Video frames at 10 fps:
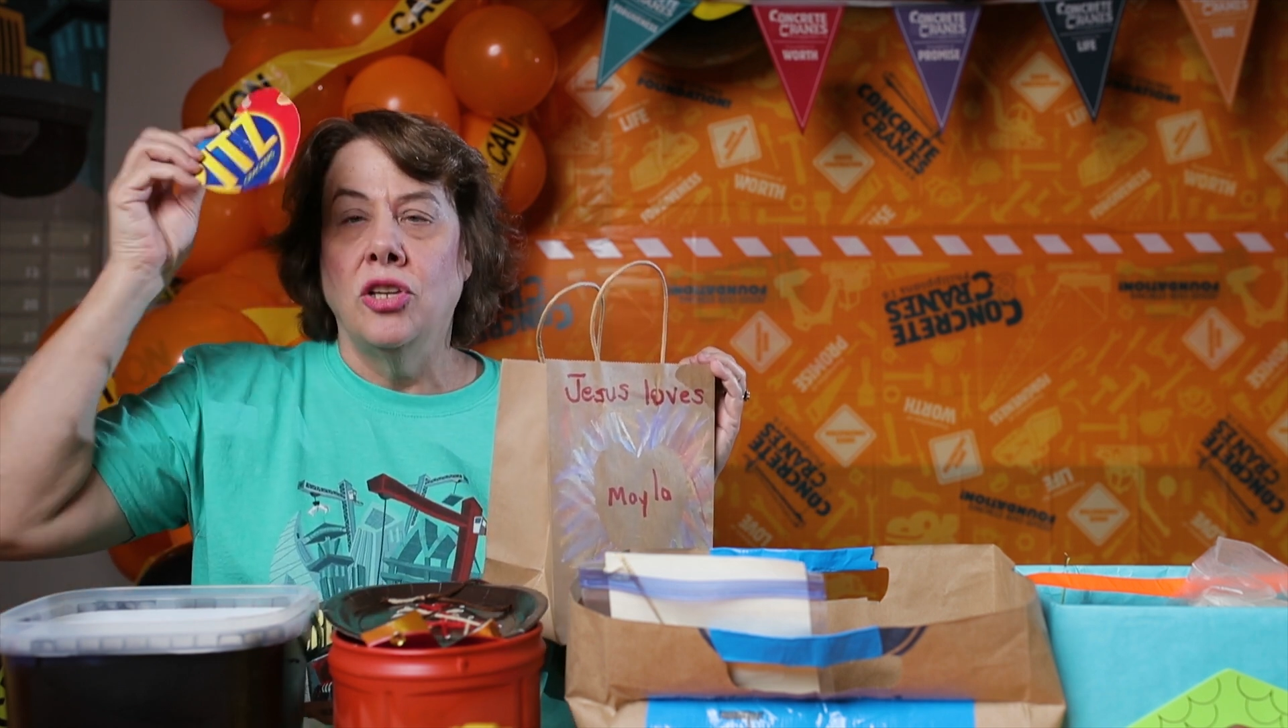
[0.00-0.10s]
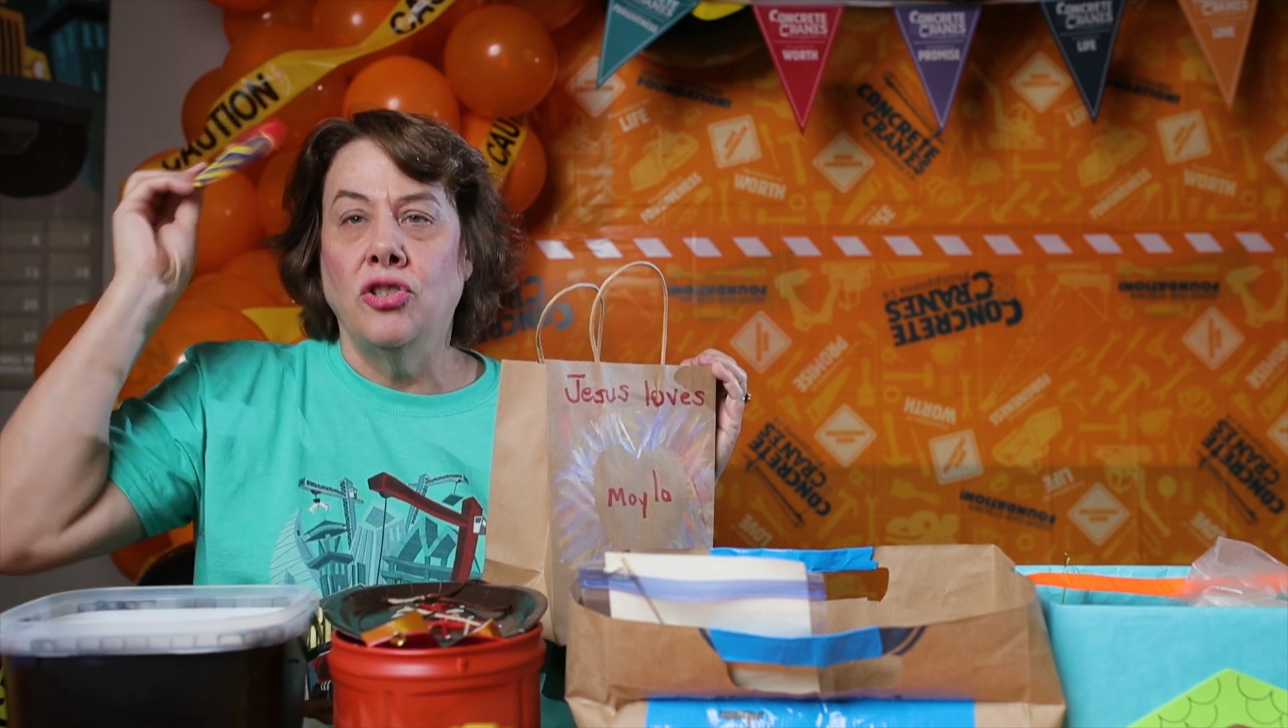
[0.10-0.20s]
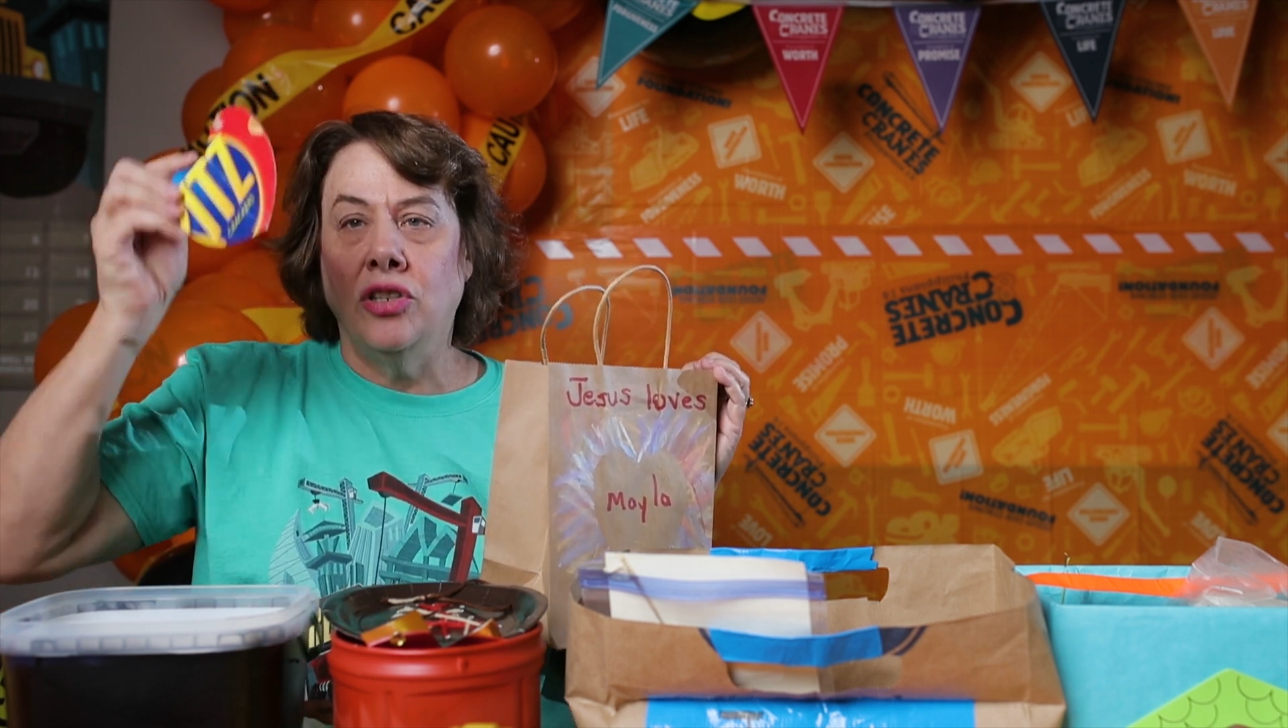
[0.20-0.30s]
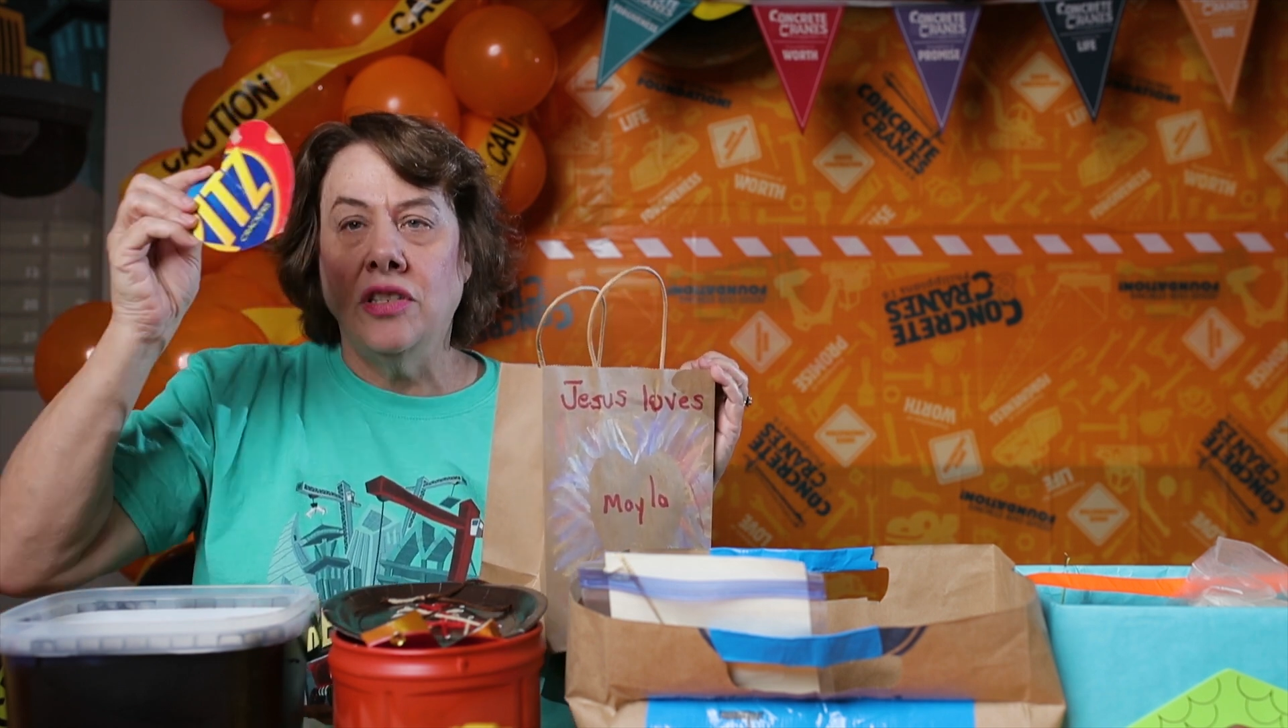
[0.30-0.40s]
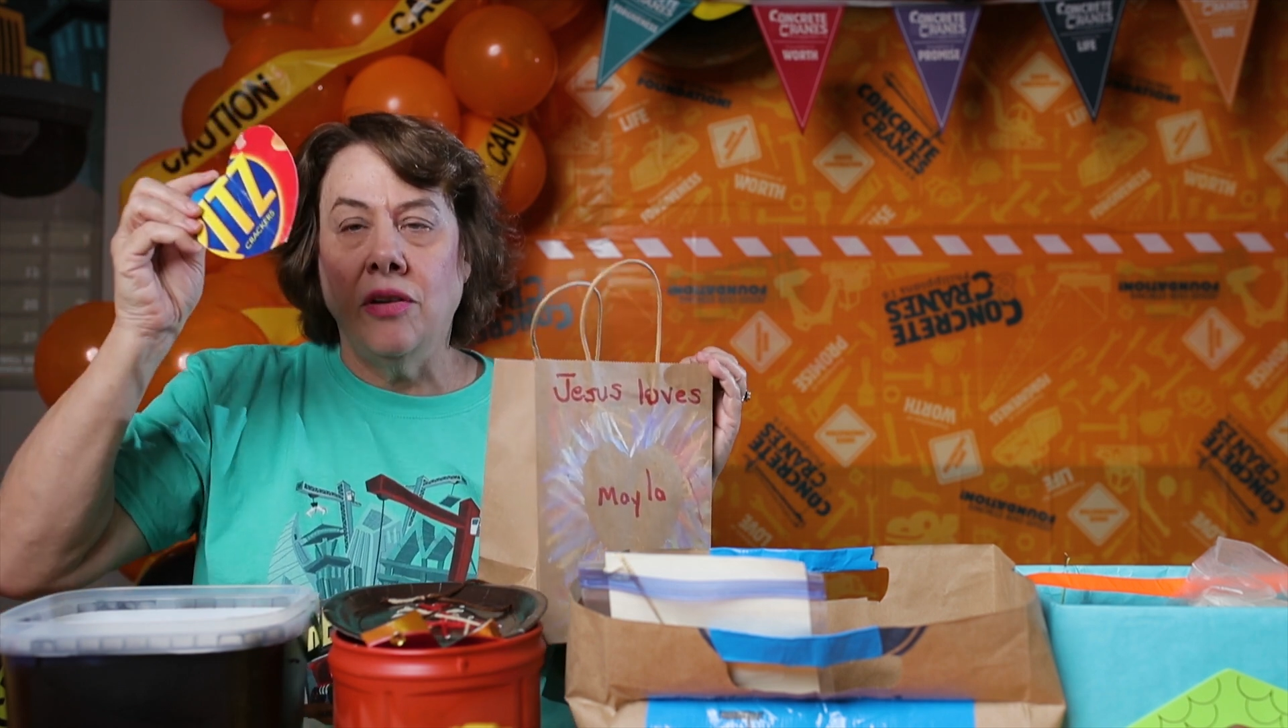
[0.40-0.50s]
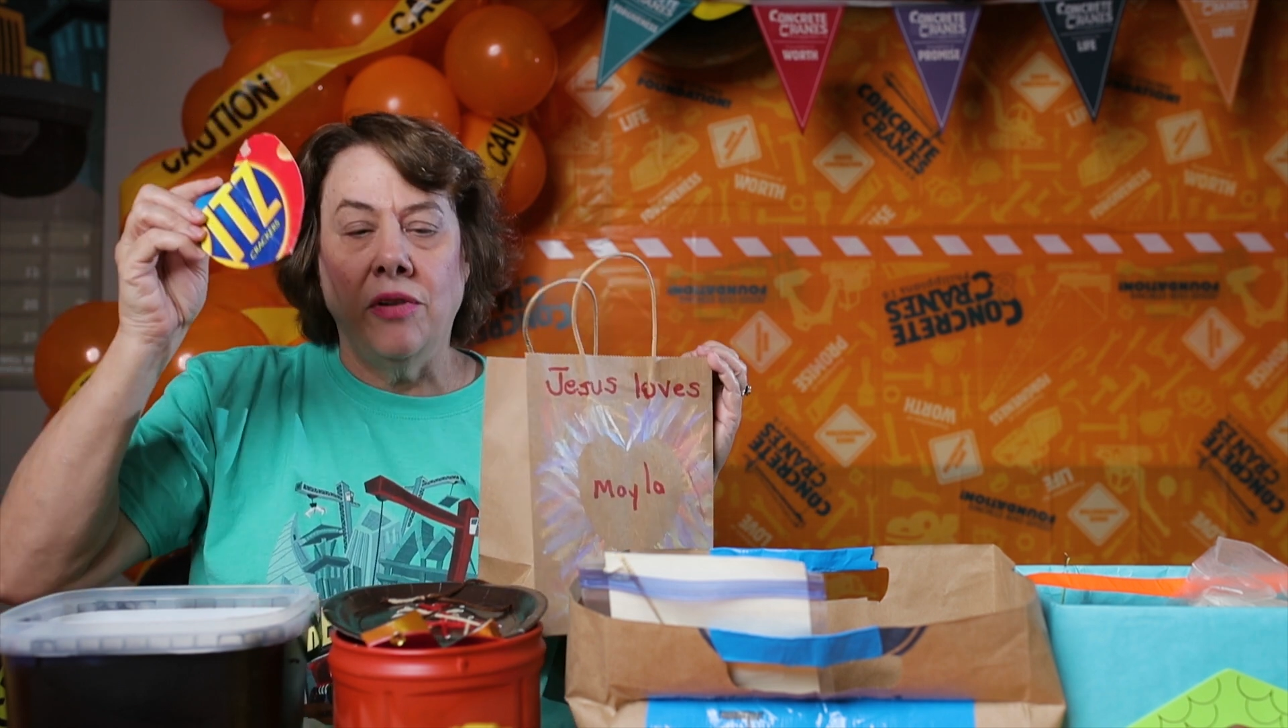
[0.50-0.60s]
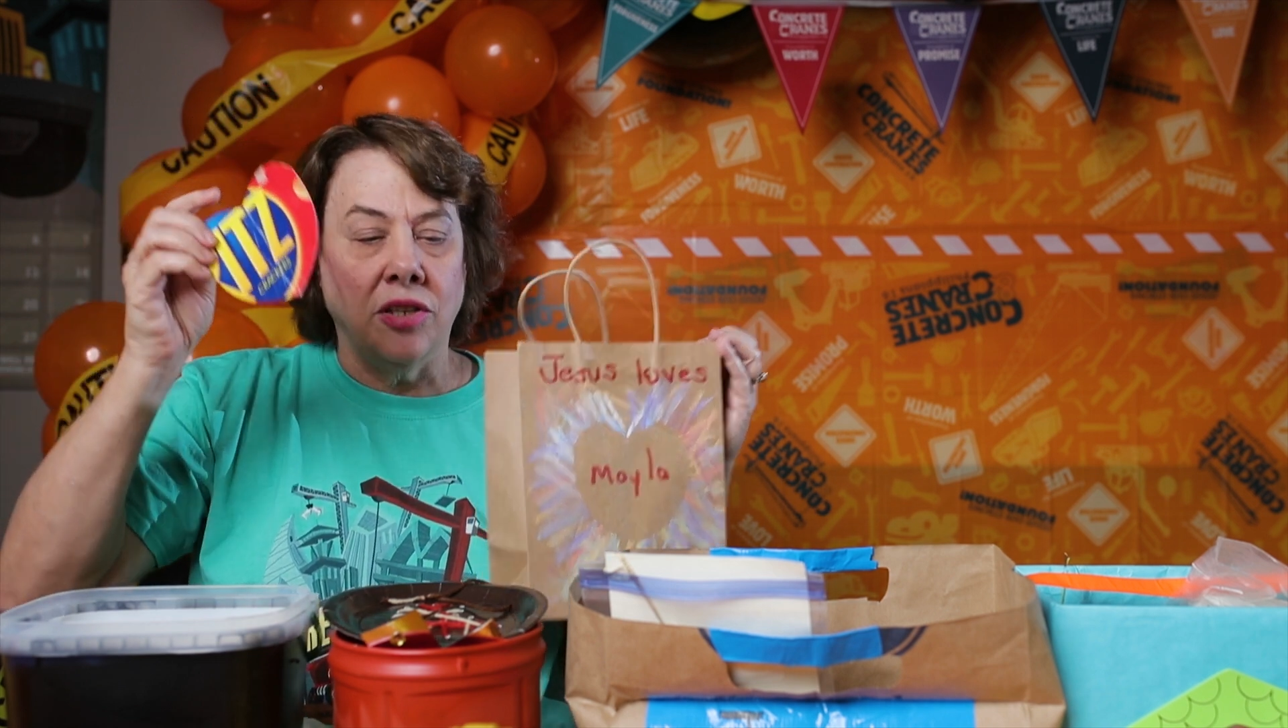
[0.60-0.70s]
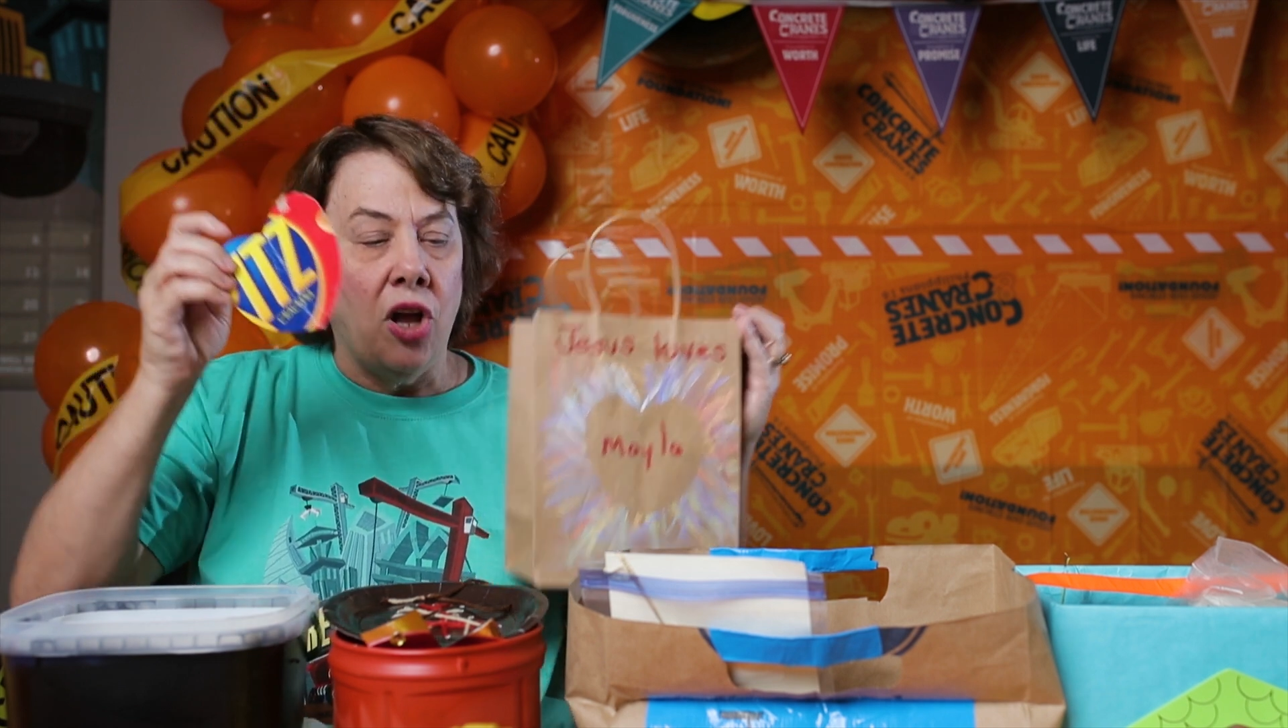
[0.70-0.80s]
just so it's